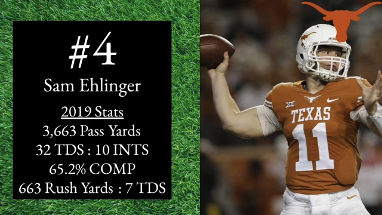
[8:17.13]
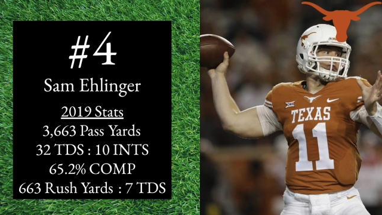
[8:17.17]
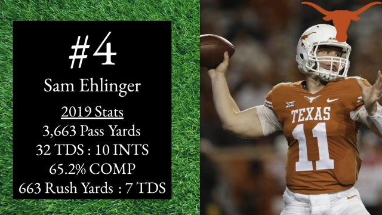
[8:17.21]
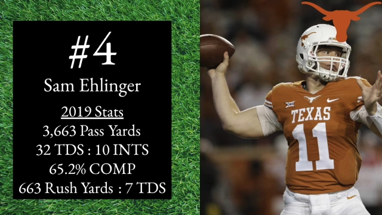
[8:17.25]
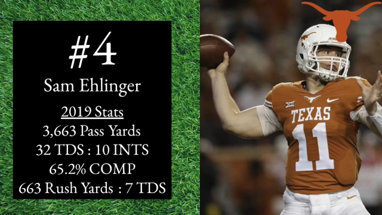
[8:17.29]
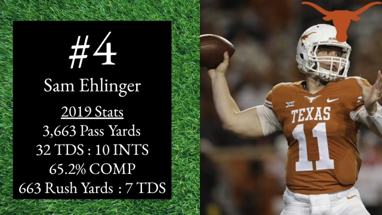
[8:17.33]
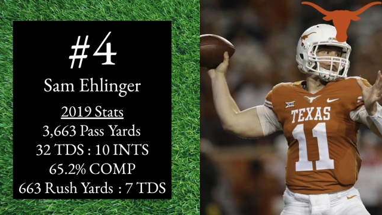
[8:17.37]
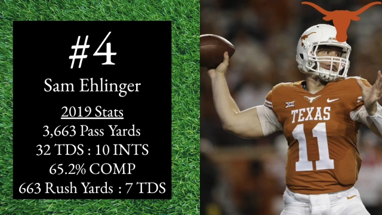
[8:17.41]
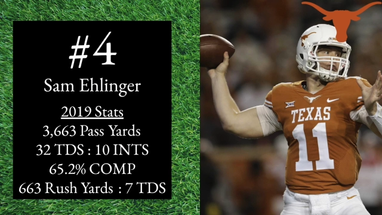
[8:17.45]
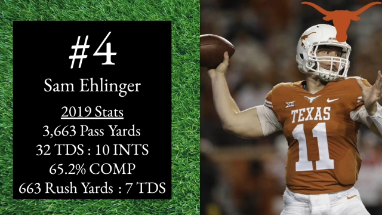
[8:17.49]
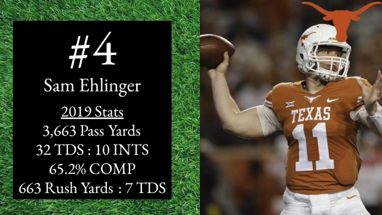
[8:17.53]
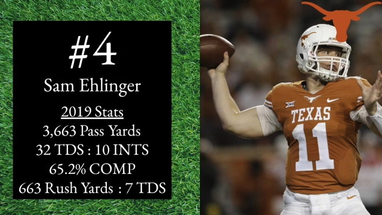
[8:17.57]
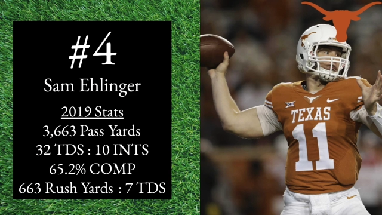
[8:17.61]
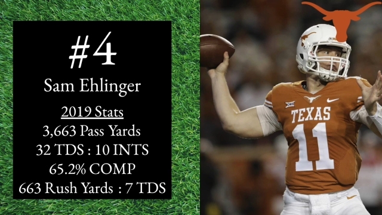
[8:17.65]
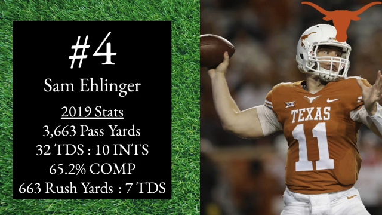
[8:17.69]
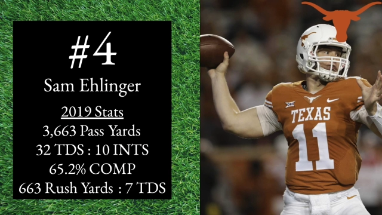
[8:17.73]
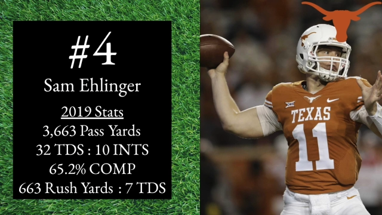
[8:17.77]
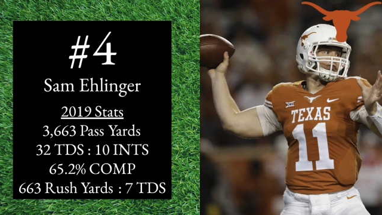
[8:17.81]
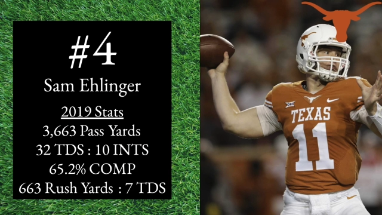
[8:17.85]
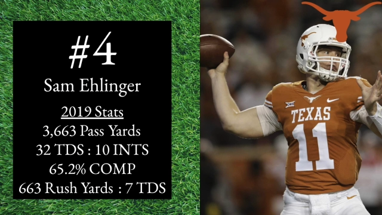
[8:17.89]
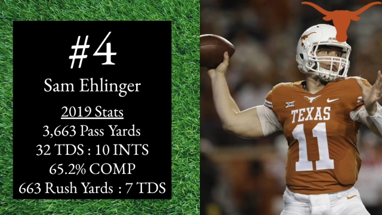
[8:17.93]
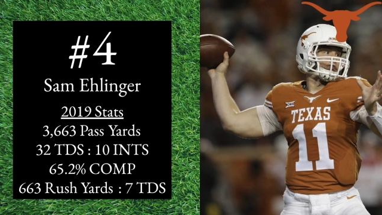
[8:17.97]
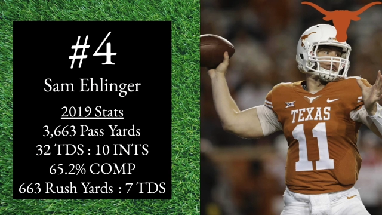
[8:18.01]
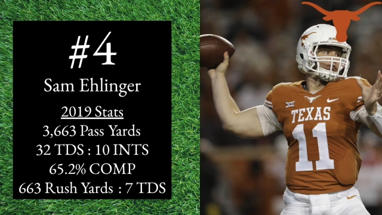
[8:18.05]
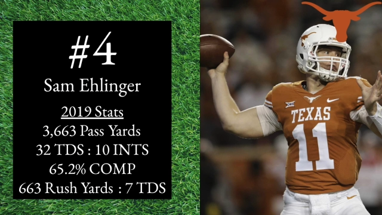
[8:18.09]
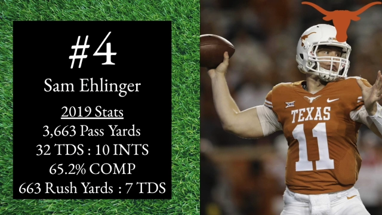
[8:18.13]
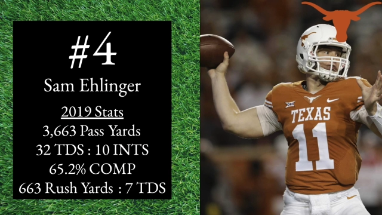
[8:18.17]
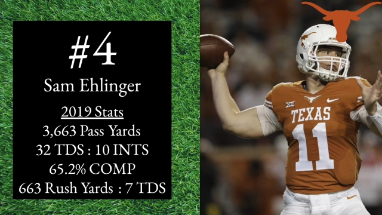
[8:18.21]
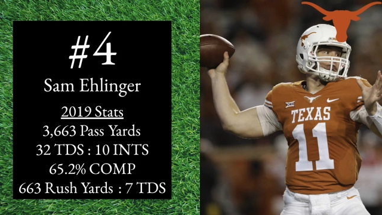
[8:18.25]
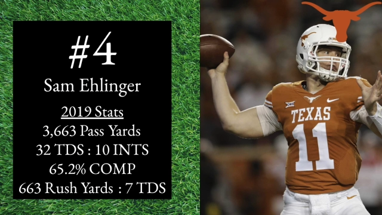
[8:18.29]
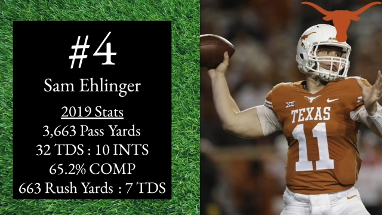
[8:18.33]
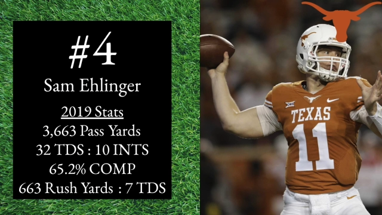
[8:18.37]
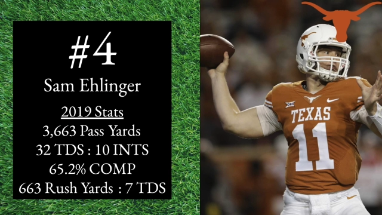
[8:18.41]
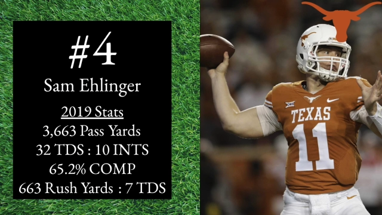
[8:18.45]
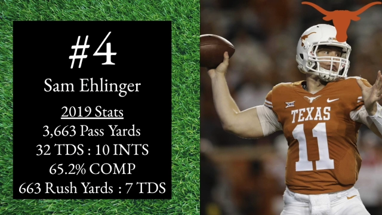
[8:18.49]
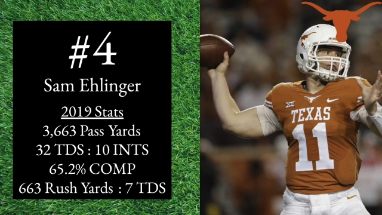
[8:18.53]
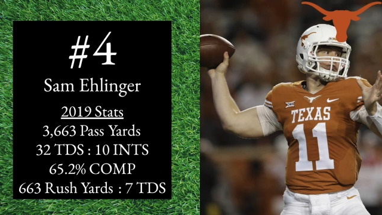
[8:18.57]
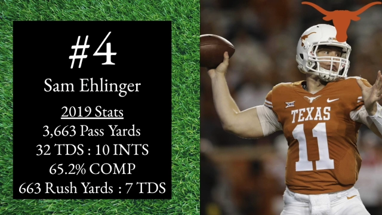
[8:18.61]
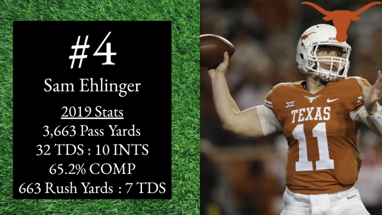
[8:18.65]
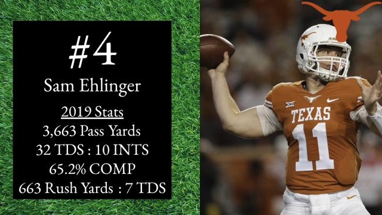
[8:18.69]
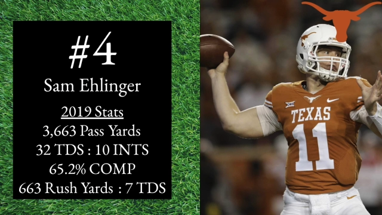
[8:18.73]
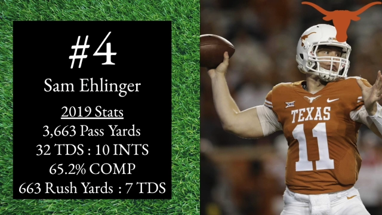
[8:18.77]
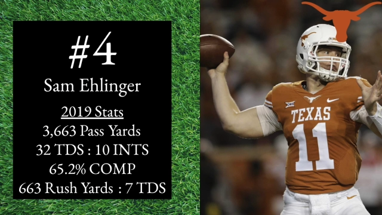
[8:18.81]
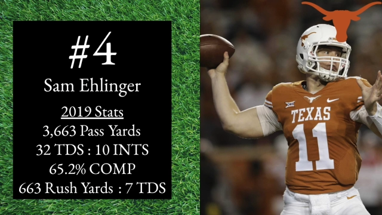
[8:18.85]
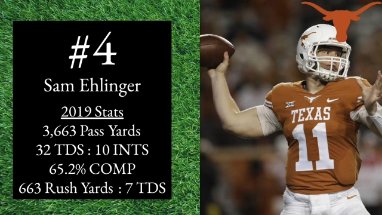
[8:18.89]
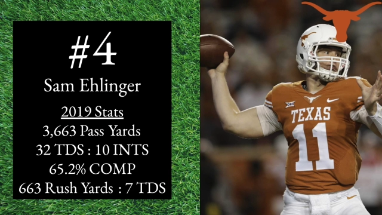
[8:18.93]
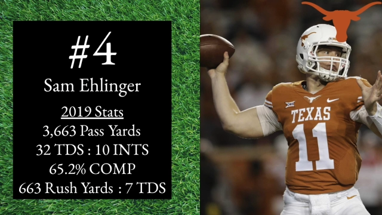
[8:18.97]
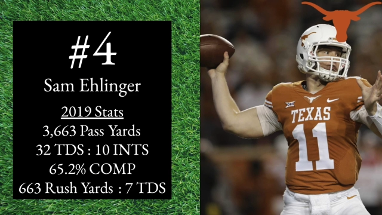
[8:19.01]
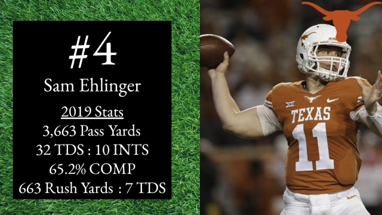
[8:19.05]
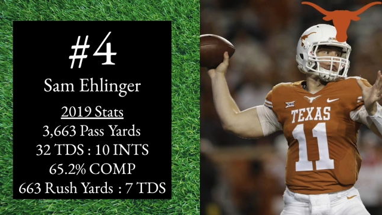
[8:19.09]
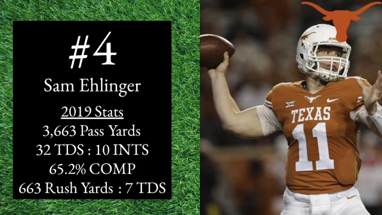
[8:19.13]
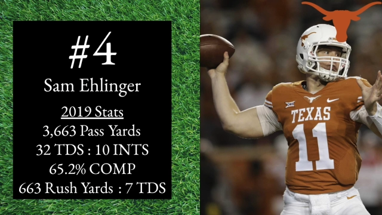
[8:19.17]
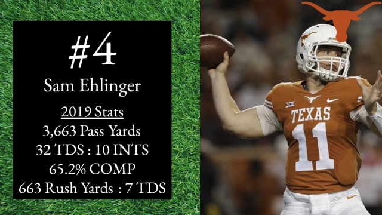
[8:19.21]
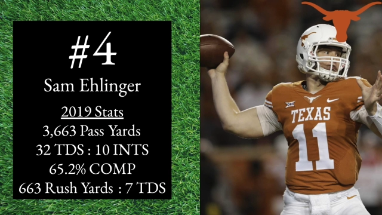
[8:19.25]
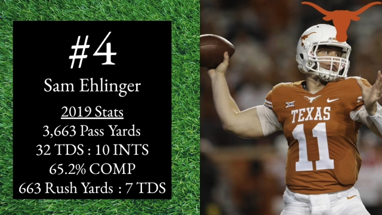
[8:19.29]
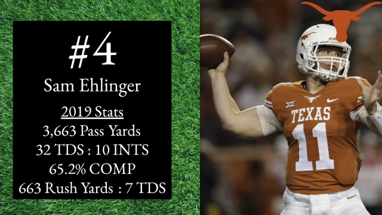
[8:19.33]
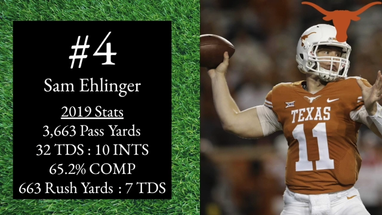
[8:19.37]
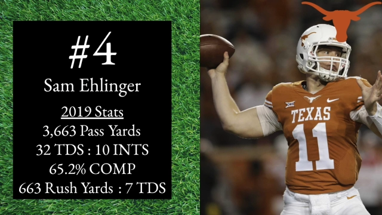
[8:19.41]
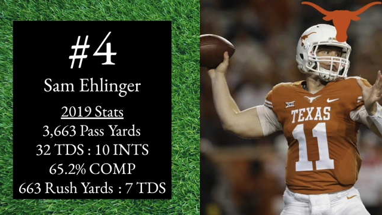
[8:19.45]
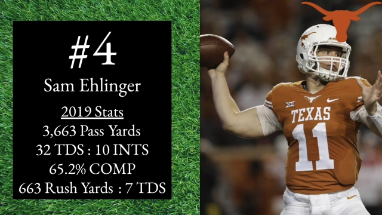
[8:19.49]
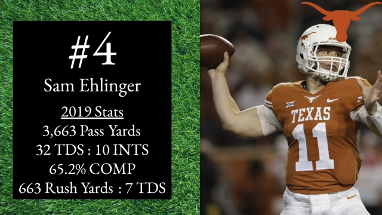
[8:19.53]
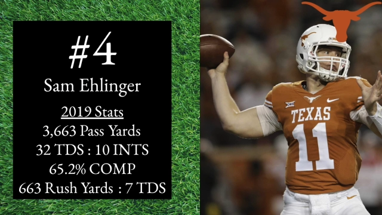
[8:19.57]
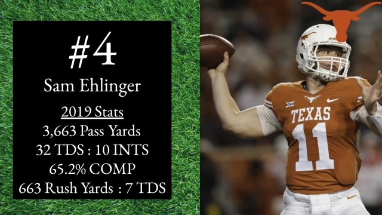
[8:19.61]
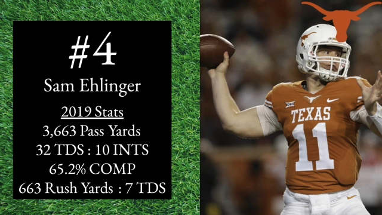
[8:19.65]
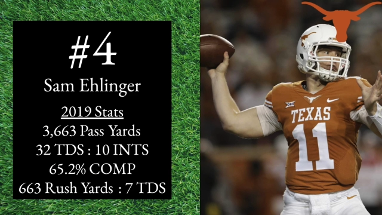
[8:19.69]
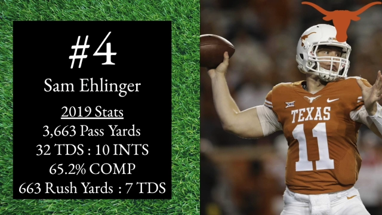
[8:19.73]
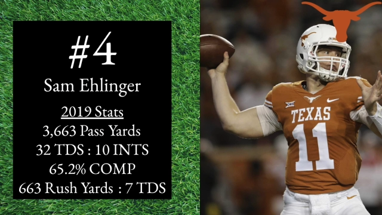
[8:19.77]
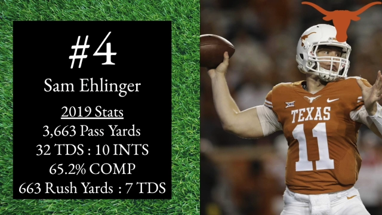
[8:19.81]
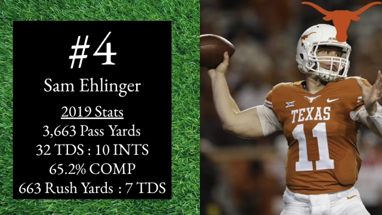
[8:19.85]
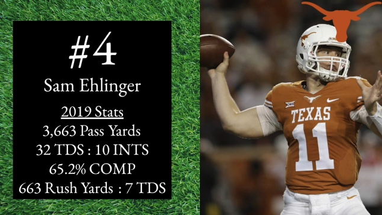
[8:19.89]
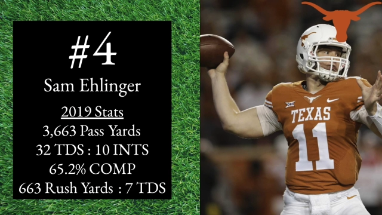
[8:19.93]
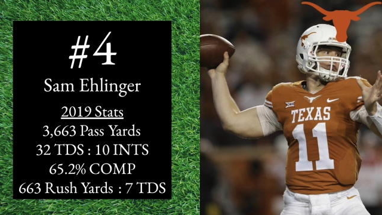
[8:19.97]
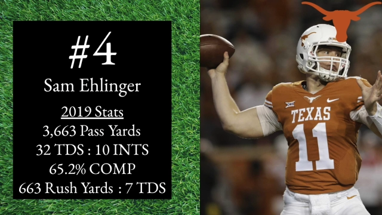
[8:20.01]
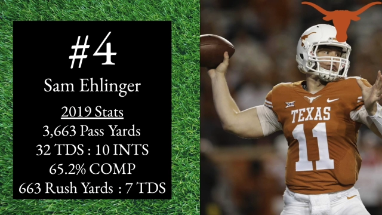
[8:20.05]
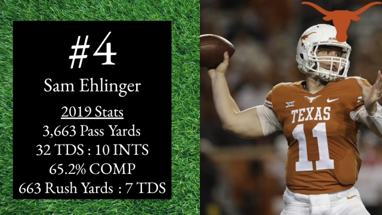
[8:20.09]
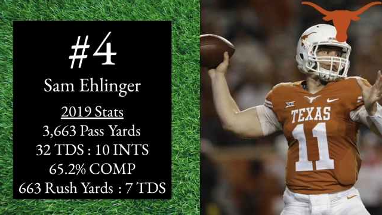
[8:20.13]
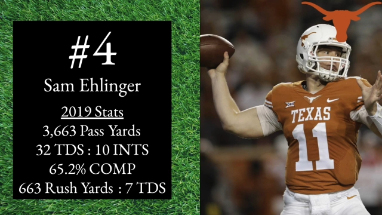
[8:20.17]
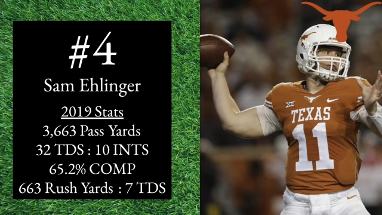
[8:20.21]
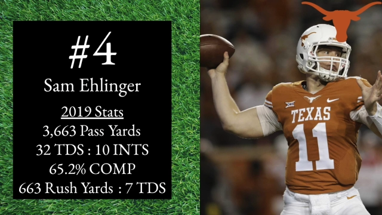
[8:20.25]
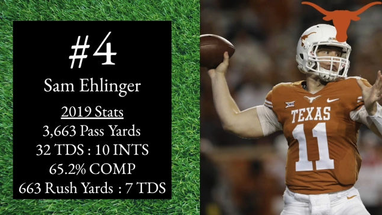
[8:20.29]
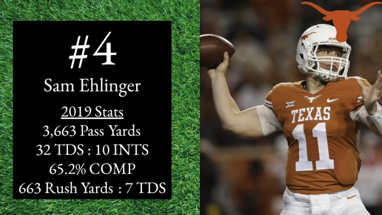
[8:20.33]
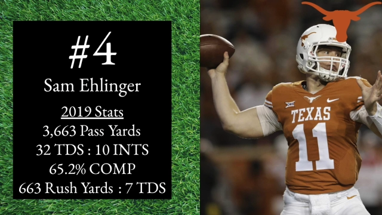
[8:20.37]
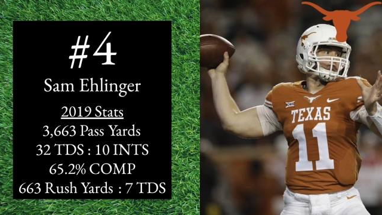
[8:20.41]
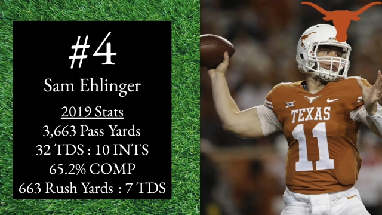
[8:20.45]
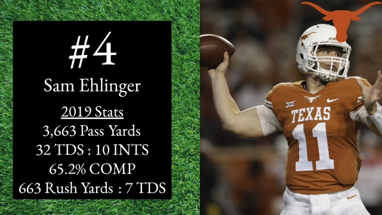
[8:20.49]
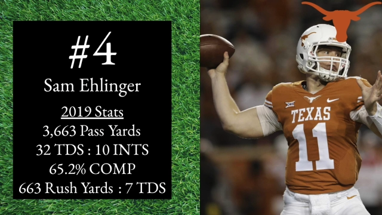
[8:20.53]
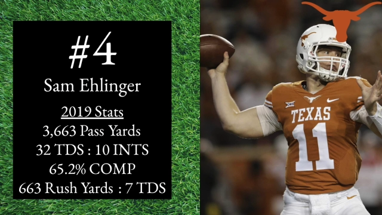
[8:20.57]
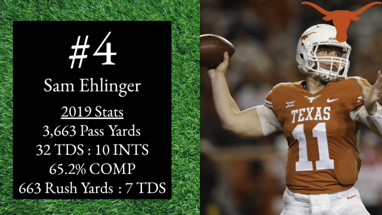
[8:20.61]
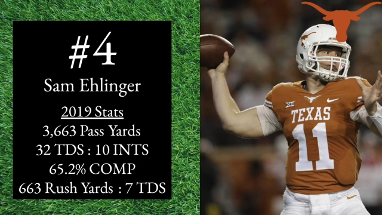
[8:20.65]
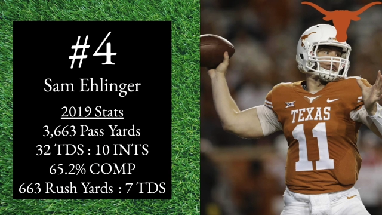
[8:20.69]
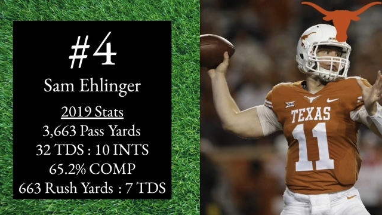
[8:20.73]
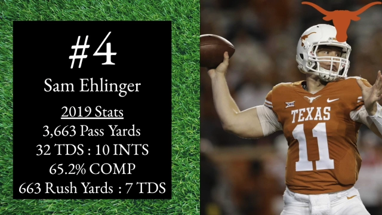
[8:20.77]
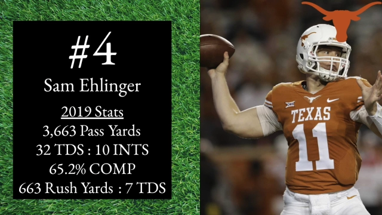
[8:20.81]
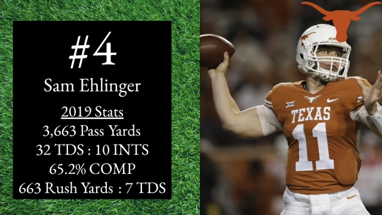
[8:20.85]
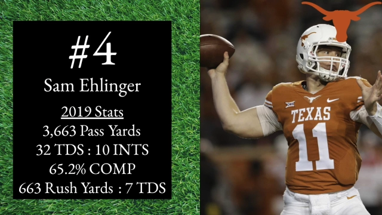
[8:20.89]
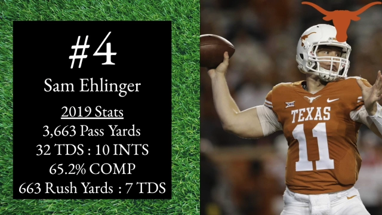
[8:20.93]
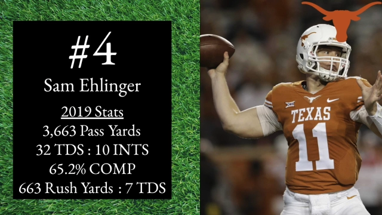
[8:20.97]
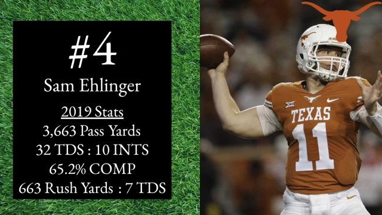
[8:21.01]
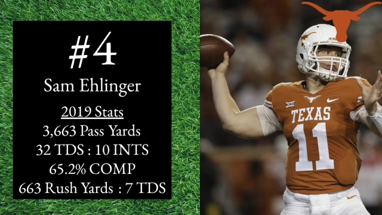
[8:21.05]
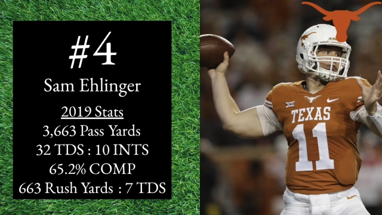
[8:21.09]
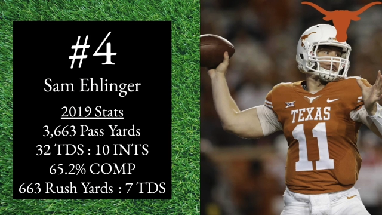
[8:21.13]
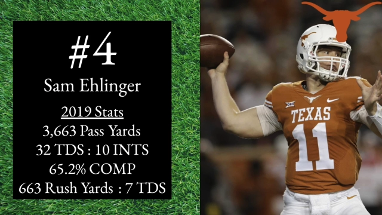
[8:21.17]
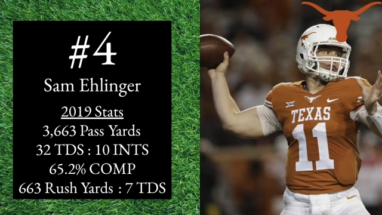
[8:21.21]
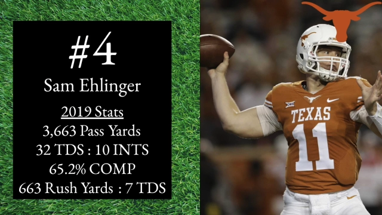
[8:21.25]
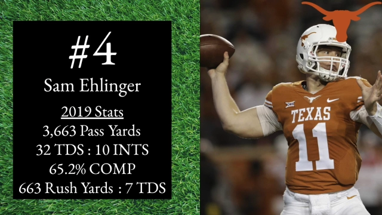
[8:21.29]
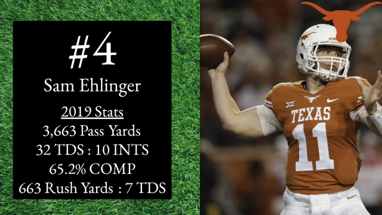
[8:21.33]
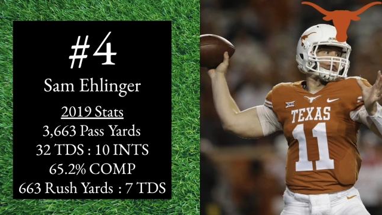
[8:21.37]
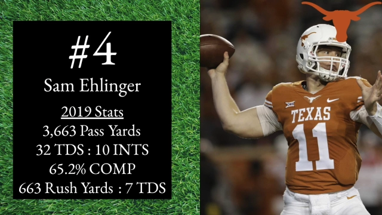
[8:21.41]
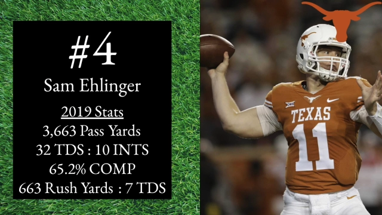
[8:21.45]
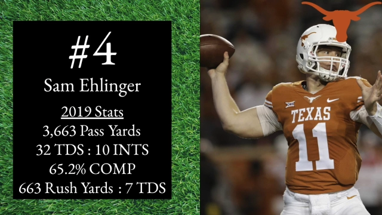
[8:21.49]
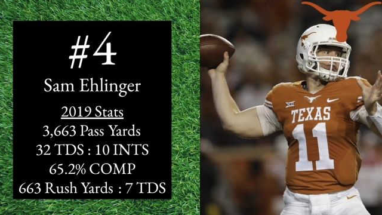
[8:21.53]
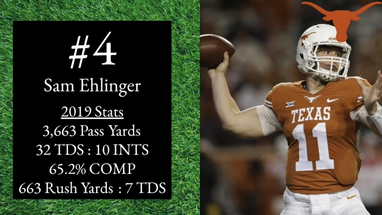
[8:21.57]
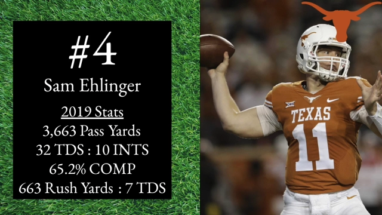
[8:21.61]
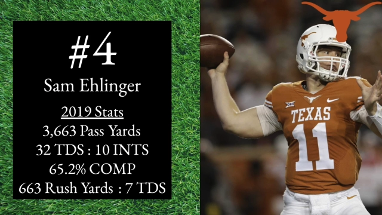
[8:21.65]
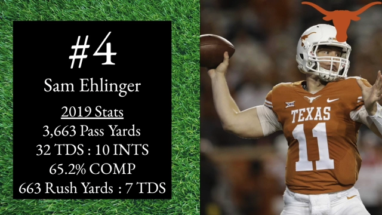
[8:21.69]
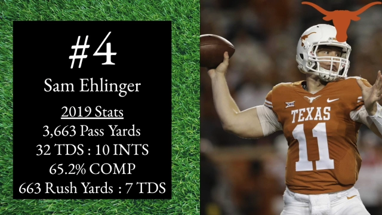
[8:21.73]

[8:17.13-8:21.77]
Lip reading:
[unreadable: no face in view]